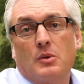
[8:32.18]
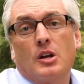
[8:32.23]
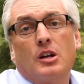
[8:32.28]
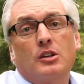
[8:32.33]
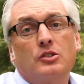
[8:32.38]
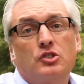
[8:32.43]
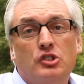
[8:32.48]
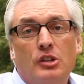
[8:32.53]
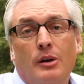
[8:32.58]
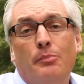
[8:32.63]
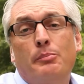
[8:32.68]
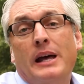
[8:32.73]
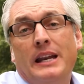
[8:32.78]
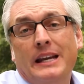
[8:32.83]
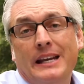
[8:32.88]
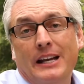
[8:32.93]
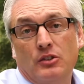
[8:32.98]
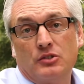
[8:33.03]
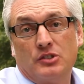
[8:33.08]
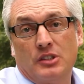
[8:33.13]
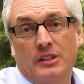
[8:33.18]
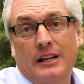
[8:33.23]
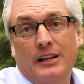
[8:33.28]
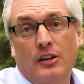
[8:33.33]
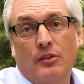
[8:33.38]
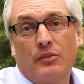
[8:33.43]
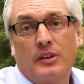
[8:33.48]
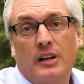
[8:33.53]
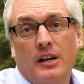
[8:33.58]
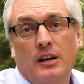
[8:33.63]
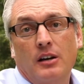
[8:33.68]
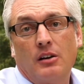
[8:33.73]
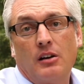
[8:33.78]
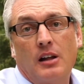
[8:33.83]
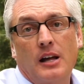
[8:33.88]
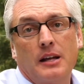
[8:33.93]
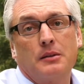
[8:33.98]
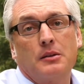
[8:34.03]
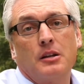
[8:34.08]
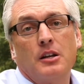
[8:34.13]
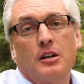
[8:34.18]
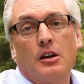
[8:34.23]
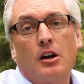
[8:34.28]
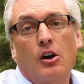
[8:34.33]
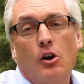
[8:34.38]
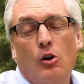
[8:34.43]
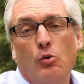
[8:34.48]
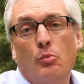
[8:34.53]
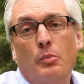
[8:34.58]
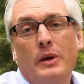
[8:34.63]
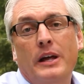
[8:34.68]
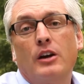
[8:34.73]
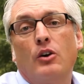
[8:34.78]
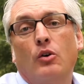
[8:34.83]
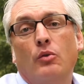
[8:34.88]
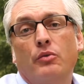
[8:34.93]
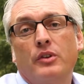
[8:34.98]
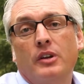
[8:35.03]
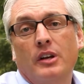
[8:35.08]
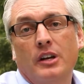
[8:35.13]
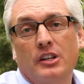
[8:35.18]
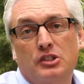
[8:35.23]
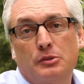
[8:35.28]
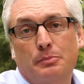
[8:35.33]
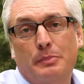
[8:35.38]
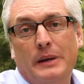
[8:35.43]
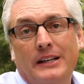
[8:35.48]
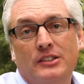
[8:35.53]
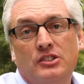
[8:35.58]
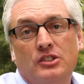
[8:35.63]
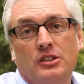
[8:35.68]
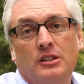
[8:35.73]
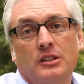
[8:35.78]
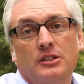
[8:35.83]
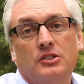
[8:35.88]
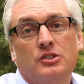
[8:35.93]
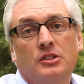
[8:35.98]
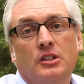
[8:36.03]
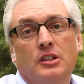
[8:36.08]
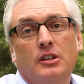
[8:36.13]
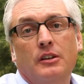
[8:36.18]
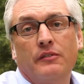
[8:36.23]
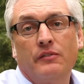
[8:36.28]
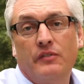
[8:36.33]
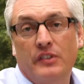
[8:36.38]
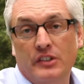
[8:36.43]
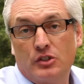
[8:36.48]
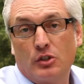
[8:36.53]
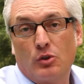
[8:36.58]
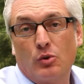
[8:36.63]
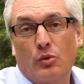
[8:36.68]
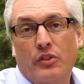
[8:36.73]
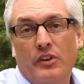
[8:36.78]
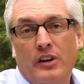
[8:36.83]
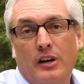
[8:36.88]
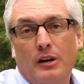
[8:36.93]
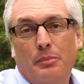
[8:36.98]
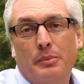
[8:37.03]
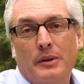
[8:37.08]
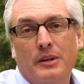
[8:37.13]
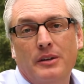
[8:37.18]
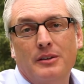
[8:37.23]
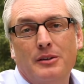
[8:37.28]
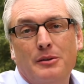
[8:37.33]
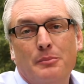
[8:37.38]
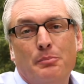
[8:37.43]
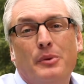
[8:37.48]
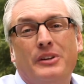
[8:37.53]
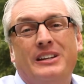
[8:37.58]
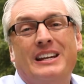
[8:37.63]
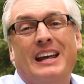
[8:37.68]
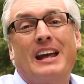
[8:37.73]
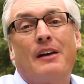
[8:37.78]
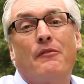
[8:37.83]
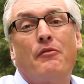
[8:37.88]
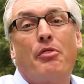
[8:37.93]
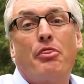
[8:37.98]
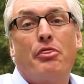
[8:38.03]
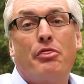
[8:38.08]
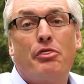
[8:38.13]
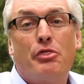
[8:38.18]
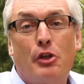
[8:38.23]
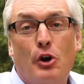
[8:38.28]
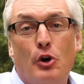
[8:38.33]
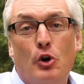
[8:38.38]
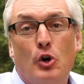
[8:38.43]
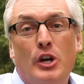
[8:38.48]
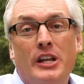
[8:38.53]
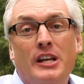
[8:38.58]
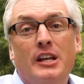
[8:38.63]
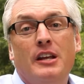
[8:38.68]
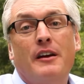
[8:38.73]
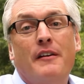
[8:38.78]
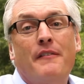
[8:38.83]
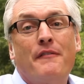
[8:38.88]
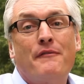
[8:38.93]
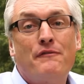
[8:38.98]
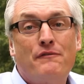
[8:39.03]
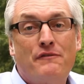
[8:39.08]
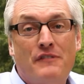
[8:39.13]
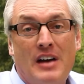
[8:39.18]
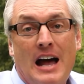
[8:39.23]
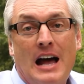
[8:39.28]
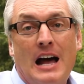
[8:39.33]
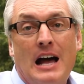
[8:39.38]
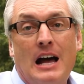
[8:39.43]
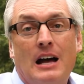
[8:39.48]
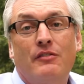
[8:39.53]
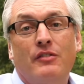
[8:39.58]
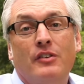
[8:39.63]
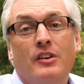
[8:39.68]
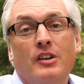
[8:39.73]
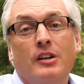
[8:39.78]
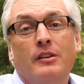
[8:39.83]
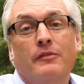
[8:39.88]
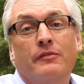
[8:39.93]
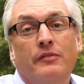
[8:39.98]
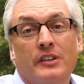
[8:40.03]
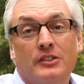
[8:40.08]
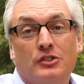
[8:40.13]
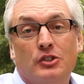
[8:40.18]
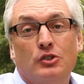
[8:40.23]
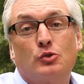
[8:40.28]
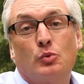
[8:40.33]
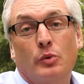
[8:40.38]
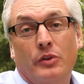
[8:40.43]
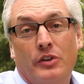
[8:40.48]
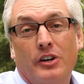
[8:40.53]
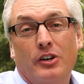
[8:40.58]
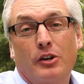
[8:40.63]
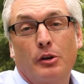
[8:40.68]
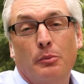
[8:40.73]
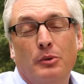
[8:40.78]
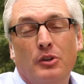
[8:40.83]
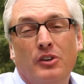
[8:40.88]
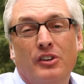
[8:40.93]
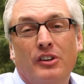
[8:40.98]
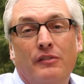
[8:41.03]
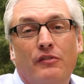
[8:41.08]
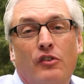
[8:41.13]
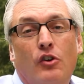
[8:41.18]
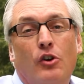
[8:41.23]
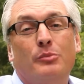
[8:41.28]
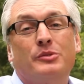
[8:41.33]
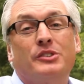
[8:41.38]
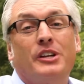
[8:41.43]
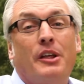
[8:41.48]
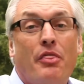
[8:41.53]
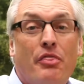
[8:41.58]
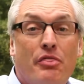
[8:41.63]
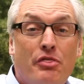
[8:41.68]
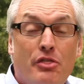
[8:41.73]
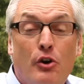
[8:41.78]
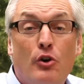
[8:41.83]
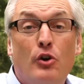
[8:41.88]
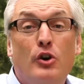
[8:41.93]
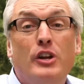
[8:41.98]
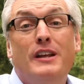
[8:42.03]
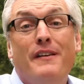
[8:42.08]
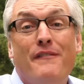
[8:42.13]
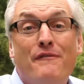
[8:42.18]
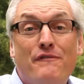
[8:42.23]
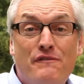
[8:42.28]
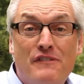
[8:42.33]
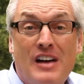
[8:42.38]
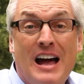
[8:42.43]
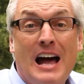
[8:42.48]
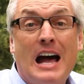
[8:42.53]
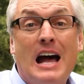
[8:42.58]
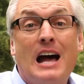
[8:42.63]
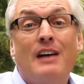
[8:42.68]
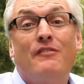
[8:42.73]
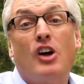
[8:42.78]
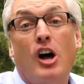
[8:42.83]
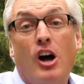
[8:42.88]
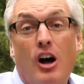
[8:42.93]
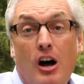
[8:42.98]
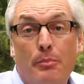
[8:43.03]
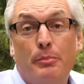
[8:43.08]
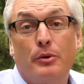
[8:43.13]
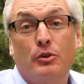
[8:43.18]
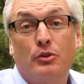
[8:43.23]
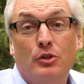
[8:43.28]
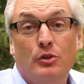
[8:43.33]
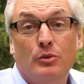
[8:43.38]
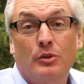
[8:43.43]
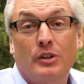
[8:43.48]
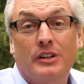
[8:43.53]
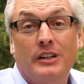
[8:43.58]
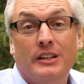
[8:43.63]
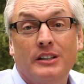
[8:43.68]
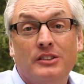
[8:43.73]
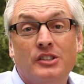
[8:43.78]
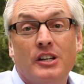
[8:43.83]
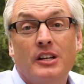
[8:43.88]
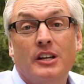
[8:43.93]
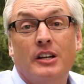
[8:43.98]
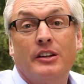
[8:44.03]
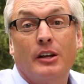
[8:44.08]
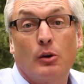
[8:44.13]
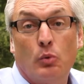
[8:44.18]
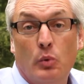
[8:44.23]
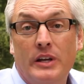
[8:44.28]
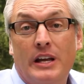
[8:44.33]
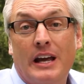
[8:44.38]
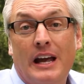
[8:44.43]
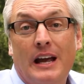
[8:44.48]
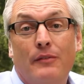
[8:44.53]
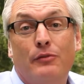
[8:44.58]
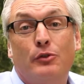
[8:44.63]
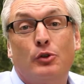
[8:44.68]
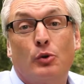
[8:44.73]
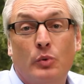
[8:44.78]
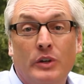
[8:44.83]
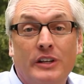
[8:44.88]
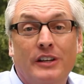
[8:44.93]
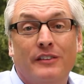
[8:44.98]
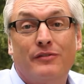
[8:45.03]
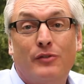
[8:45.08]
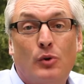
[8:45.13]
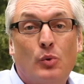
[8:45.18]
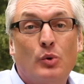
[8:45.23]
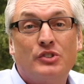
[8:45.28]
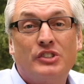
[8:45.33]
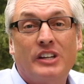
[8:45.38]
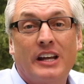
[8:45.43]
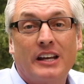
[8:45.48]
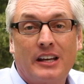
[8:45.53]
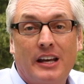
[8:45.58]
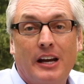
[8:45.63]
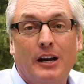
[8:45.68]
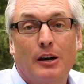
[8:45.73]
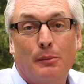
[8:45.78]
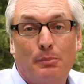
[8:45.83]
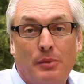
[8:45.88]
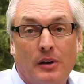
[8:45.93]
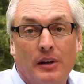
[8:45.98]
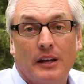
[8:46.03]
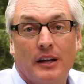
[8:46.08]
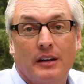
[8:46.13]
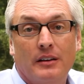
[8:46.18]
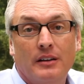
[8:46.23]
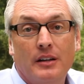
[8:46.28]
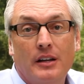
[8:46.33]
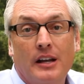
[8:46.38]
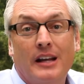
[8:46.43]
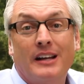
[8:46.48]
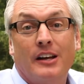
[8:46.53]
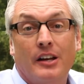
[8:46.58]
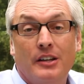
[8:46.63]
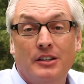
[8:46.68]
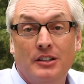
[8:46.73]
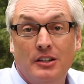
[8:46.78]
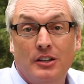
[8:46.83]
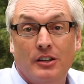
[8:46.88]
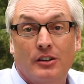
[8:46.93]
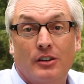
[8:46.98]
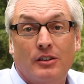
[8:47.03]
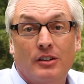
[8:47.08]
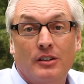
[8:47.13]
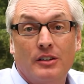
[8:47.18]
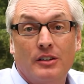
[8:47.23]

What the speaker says: somebody else in healthcare like home health, a specialist, physical therapy, but they have 35 visits with their community pharmacy. 35 opportunities that we have to reinforce that care plan a year.